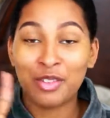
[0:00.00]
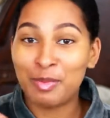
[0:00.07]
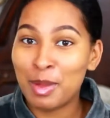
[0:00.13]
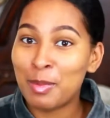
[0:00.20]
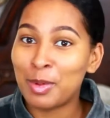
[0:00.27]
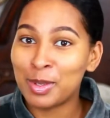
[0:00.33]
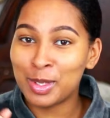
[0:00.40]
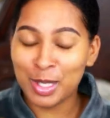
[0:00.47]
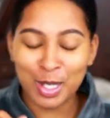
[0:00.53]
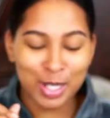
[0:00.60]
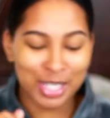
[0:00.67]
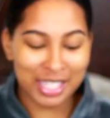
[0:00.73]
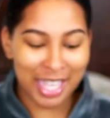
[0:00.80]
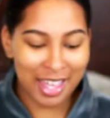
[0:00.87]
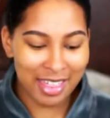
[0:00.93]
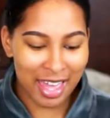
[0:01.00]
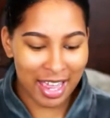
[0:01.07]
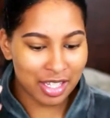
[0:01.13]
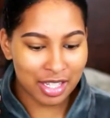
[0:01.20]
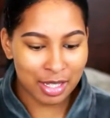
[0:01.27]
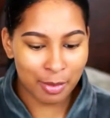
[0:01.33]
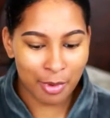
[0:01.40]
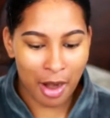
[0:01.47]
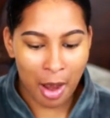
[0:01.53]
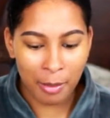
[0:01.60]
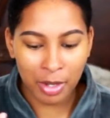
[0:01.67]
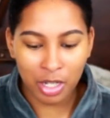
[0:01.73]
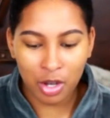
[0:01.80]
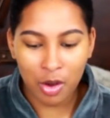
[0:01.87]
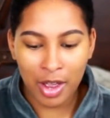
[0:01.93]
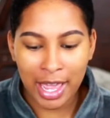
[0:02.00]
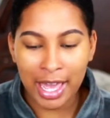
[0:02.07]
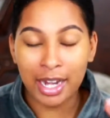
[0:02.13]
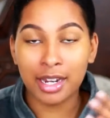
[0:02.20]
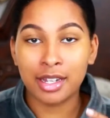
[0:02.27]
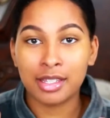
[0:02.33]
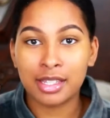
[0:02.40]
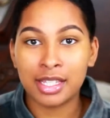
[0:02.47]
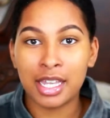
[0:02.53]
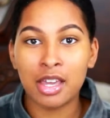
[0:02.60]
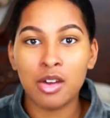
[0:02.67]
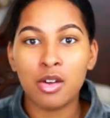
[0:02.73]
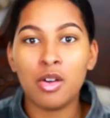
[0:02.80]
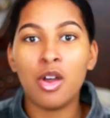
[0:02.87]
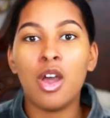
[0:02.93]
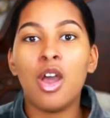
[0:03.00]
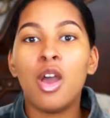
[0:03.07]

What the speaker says: People still say that. This is the brow. I'm going to go ahead and conceal.